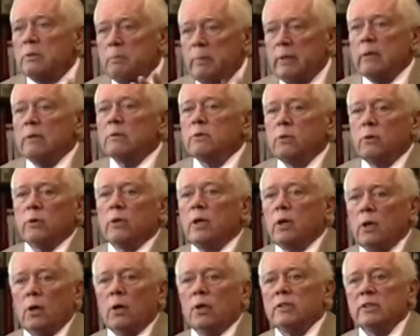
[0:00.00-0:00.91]
built on
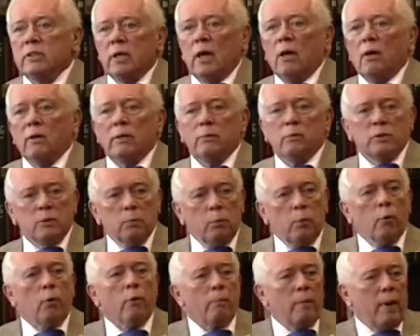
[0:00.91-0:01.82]
Kanawha salt. There was
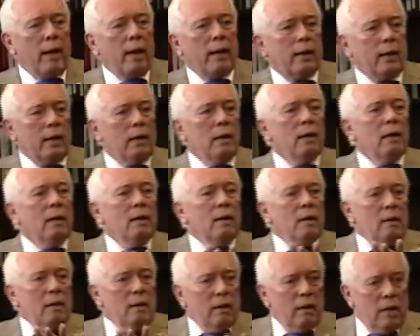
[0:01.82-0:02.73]
a port packing
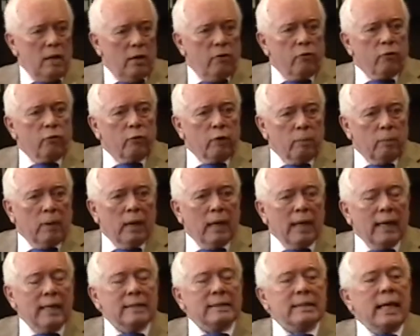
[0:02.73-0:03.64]
Industry
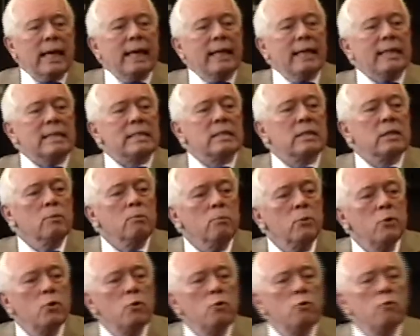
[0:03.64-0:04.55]
Place. And it's the
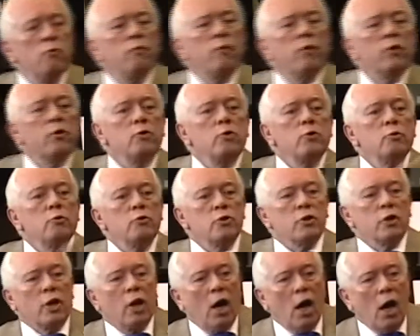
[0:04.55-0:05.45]
move to
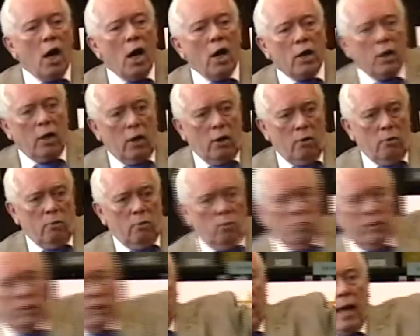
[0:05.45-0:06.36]
Chicago
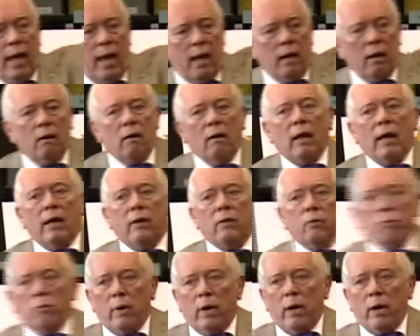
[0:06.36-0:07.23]
with cattle and the